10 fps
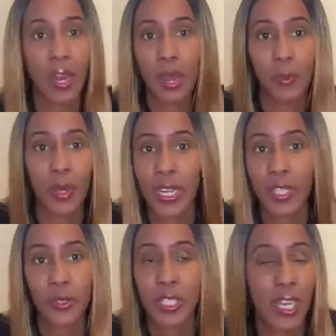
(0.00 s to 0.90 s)
Maria and
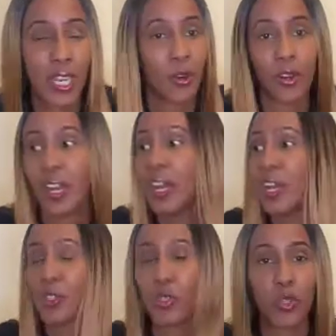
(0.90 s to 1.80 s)
Sorisha or
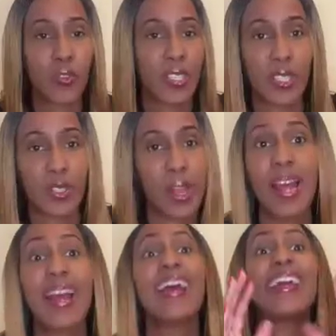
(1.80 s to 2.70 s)
Jojo versus.
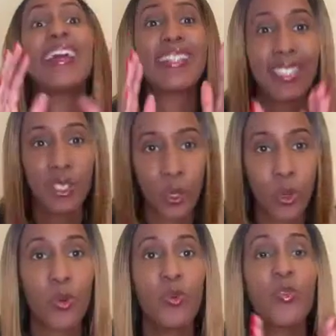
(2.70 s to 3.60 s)
It is
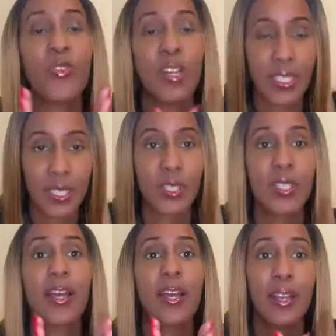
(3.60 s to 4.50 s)
Nonku versus
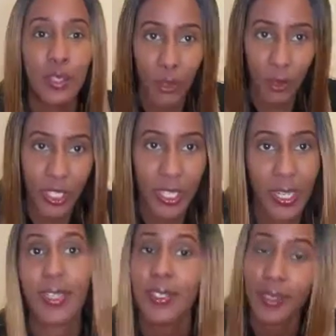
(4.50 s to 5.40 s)

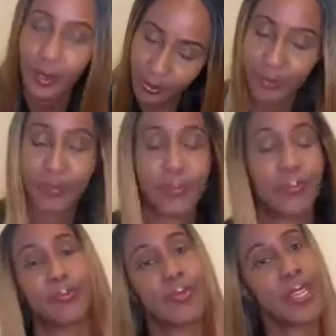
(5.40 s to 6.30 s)
Sorisha.
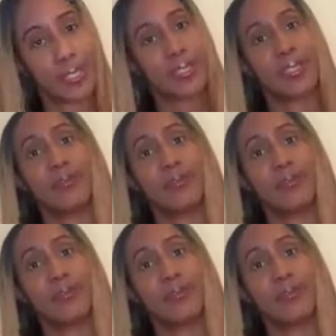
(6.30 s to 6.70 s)
Yes.